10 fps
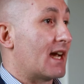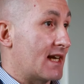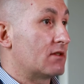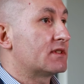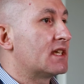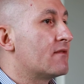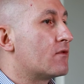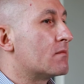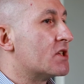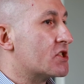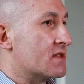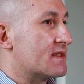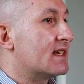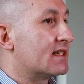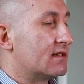accounting information
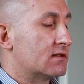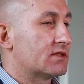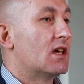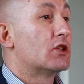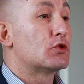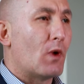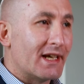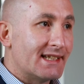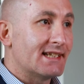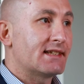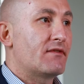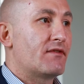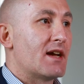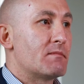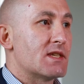signals to
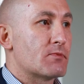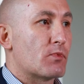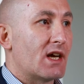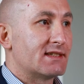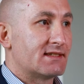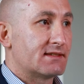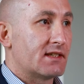identify mispriced